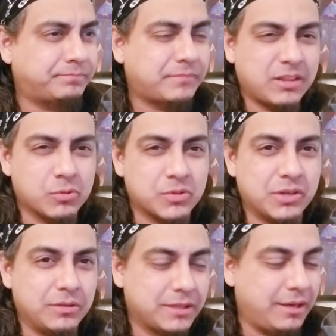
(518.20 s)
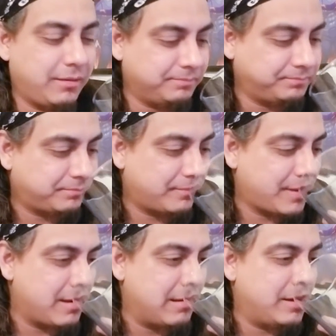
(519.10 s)
A little salty.
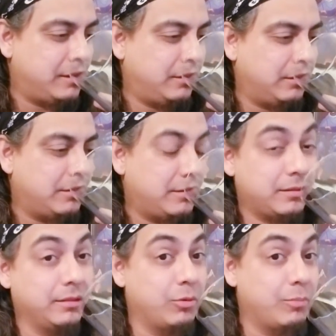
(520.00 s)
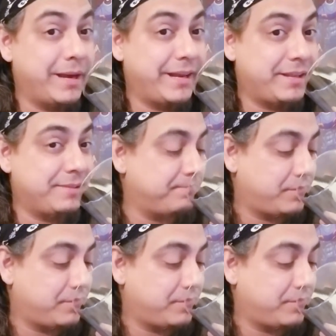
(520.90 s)
A little bitey.